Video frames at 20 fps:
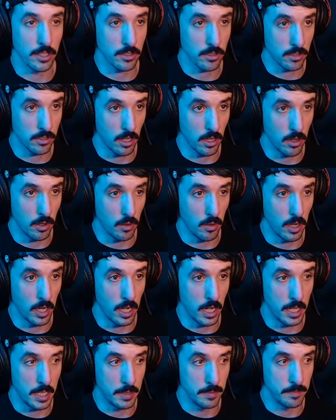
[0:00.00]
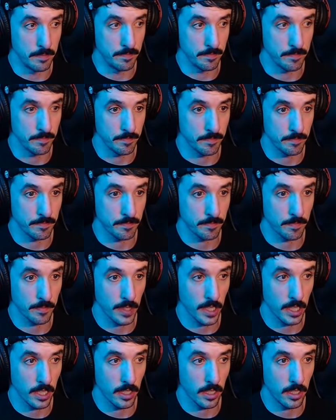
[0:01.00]
So, um,
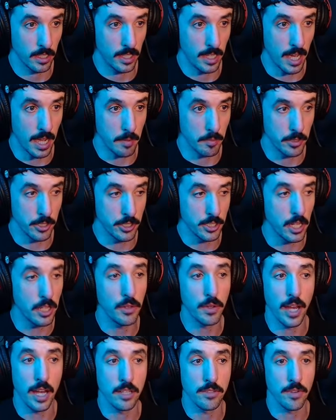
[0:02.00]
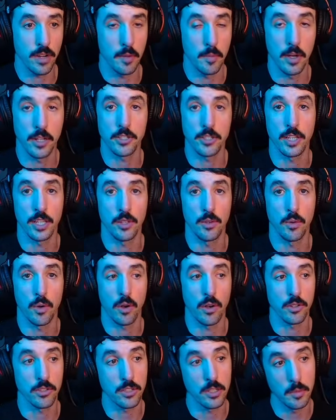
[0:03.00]
yeah, appreciate you guys very much. Thank you
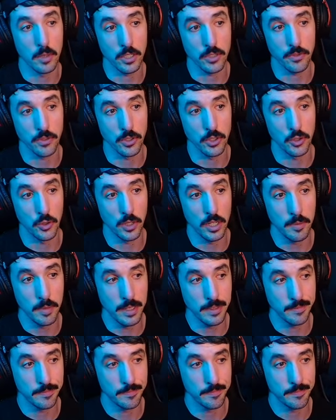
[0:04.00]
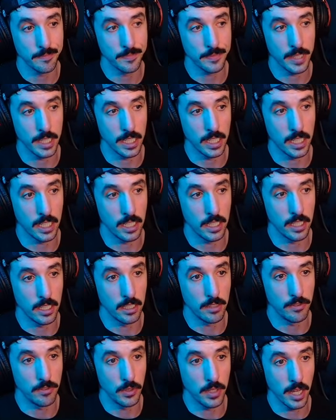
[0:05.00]
all so much for joining me. Uh,
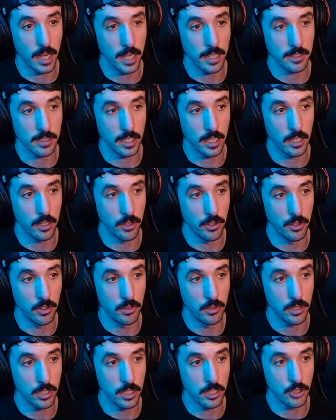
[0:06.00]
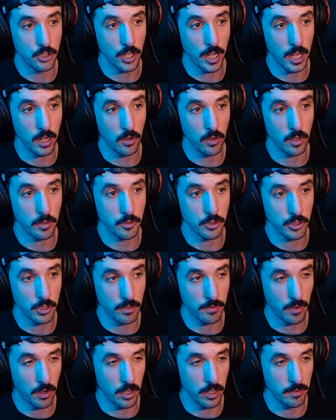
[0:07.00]
if you guys, again, are new to the channel, I'm sure
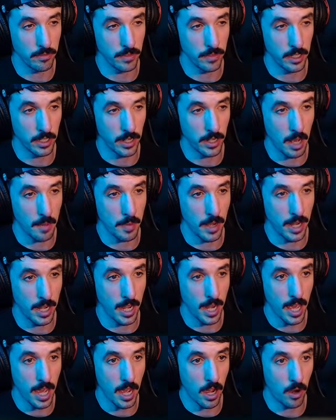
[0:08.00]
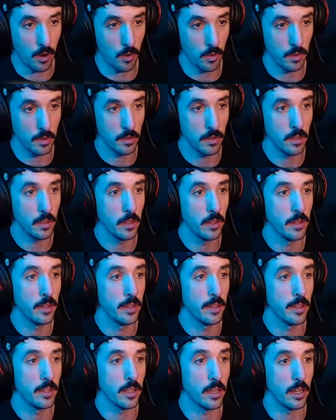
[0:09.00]
you've already figured it out by now.
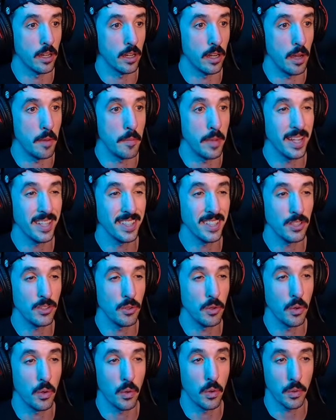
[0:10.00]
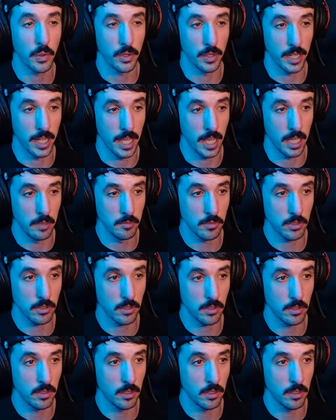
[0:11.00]
Uh, I mainly do horror games.